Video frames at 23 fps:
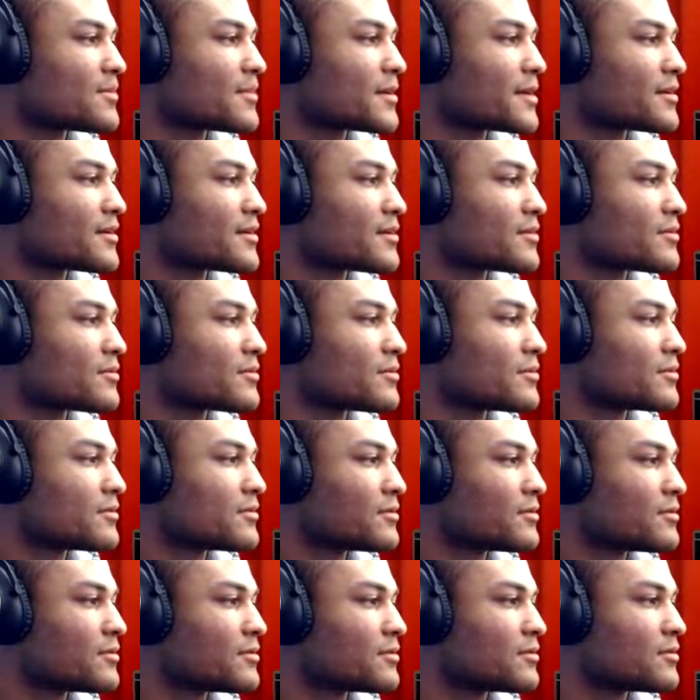So this mystery is all
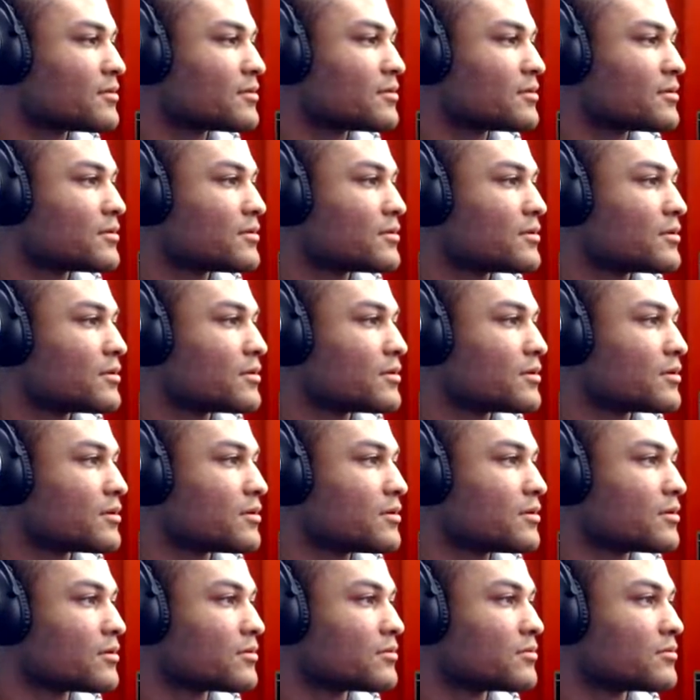about here.
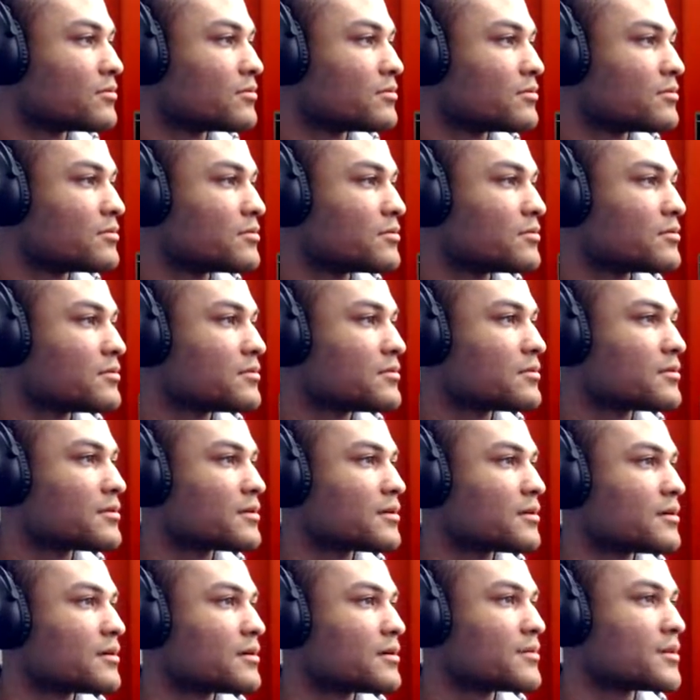Oh.
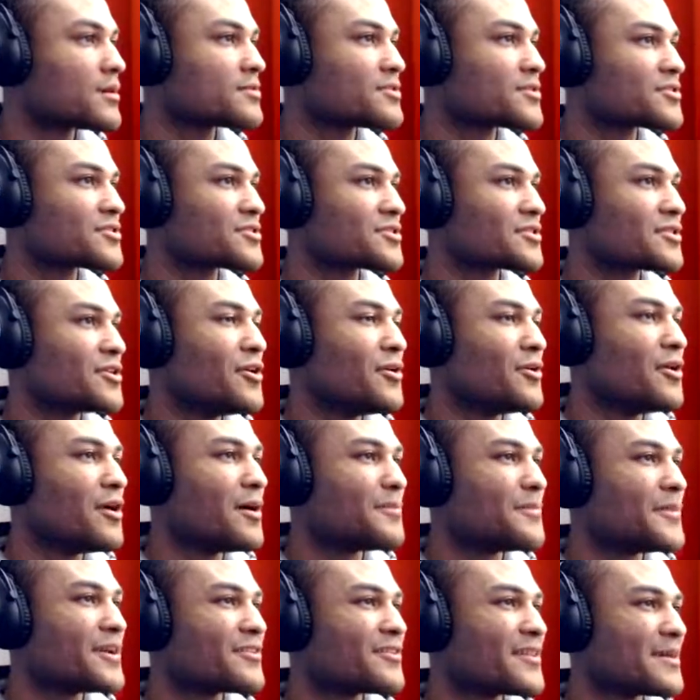I'm
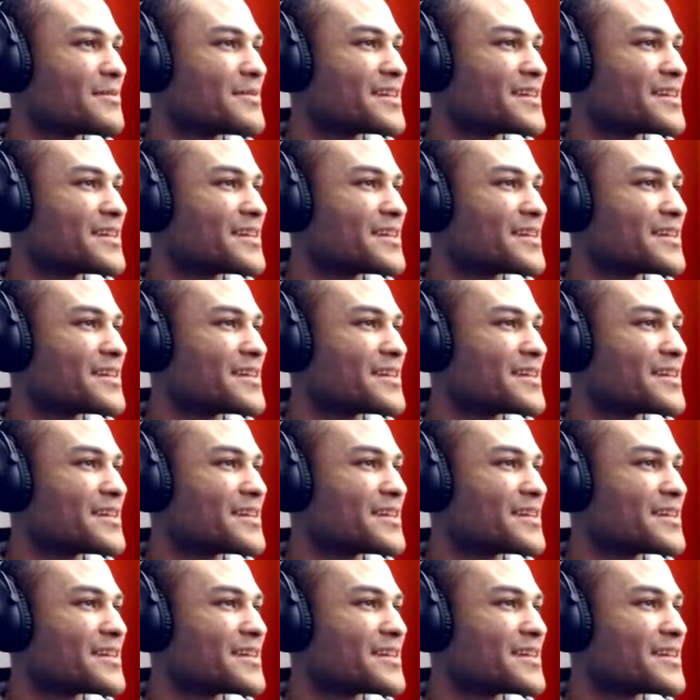gonna just